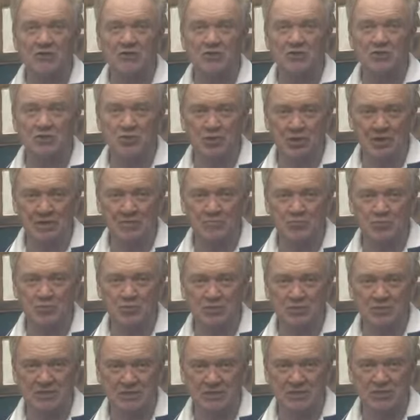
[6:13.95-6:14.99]
the same
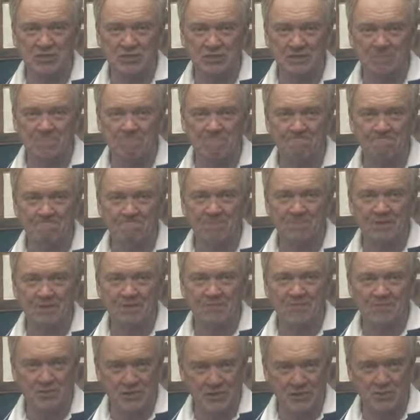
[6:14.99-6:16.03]
tradition
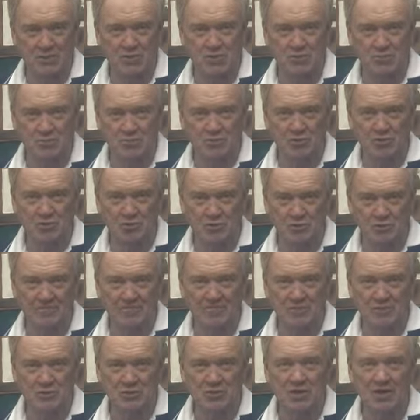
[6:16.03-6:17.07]
of customer
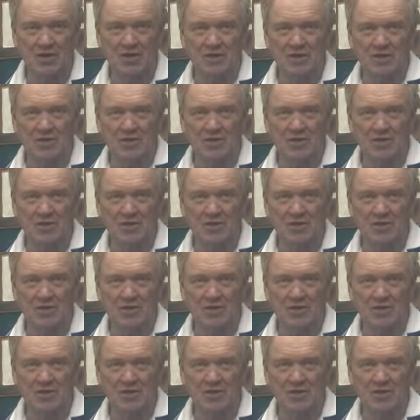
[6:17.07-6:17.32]
service